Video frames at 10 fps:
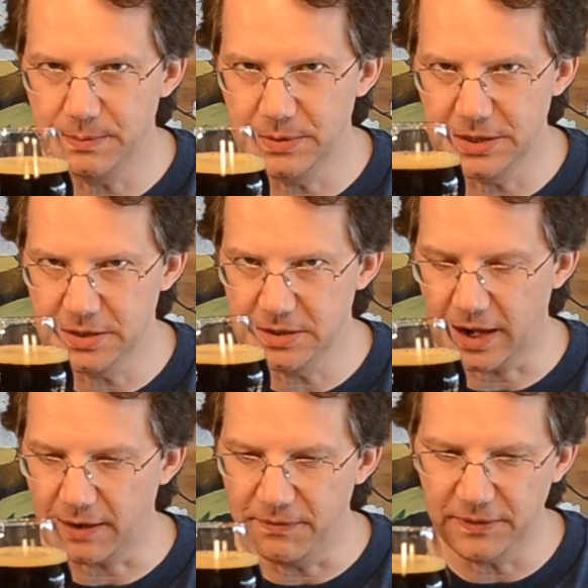This is
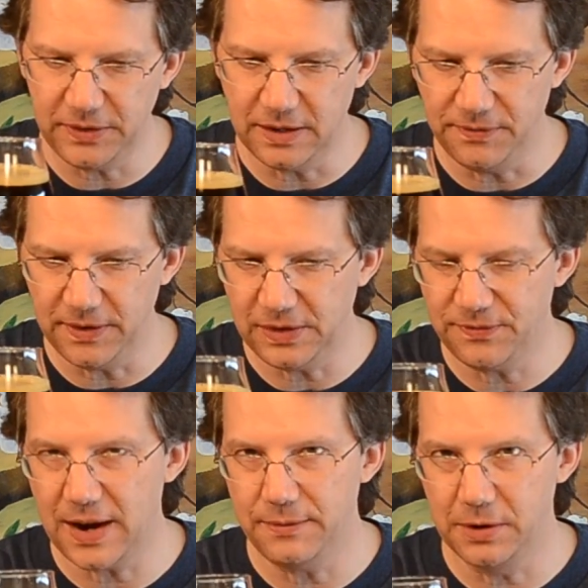like a 50 to
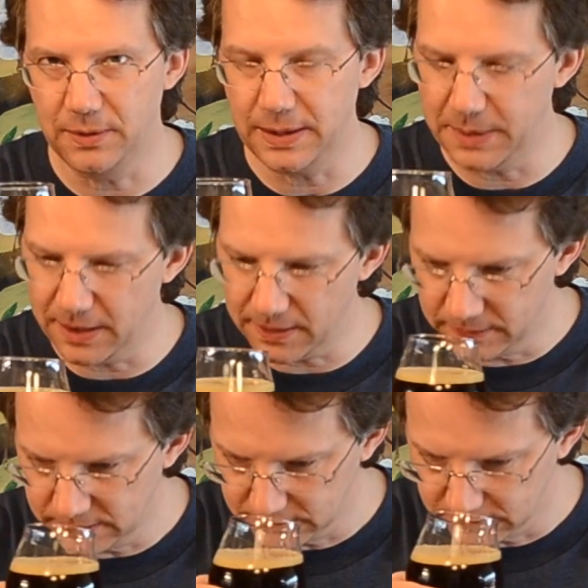55 degree beer.